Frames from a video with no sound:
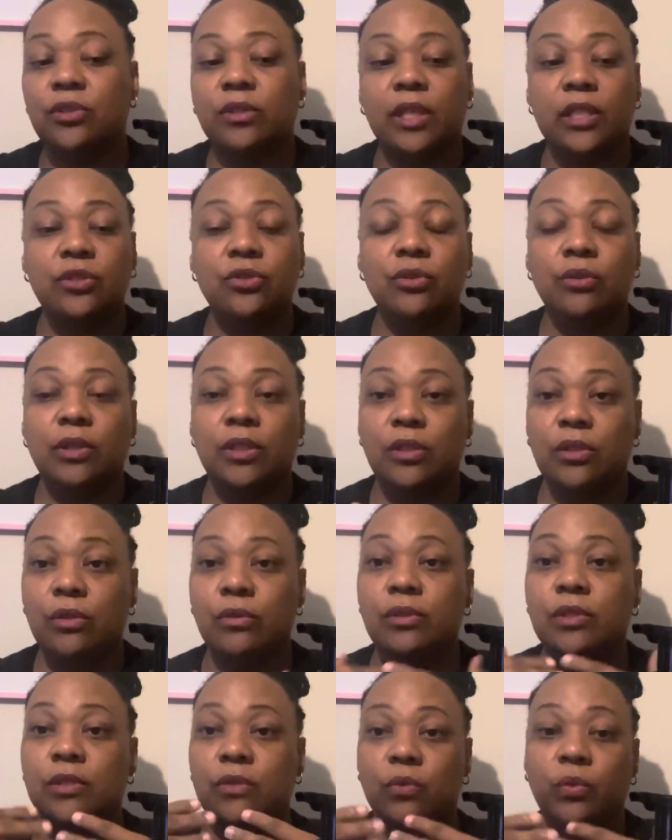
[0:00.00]
that you can
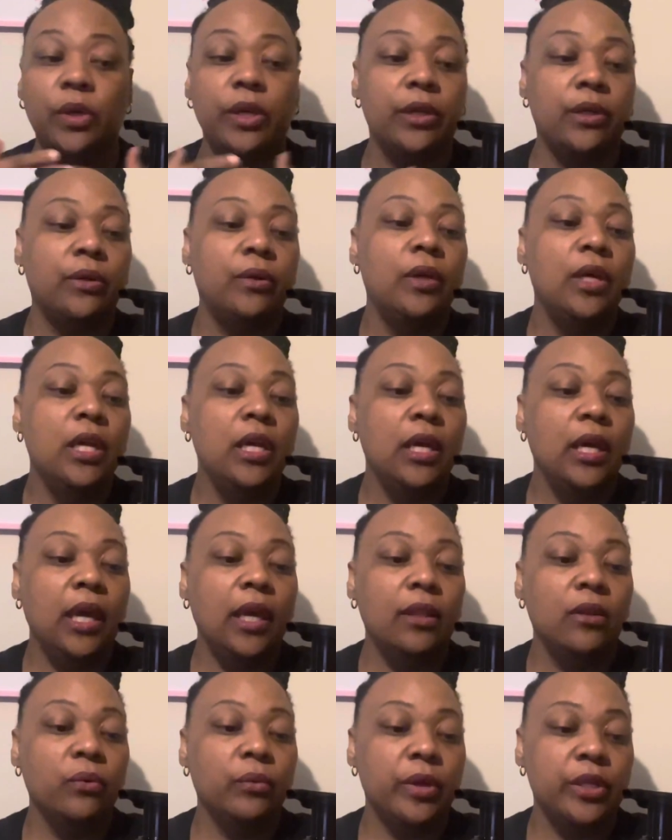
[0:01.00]
use as well
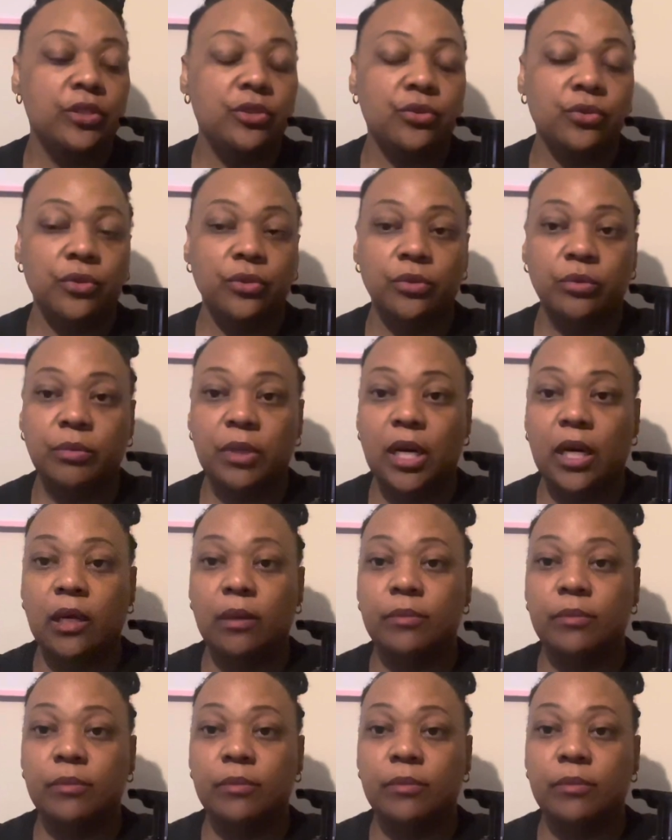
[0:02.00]
in the restroom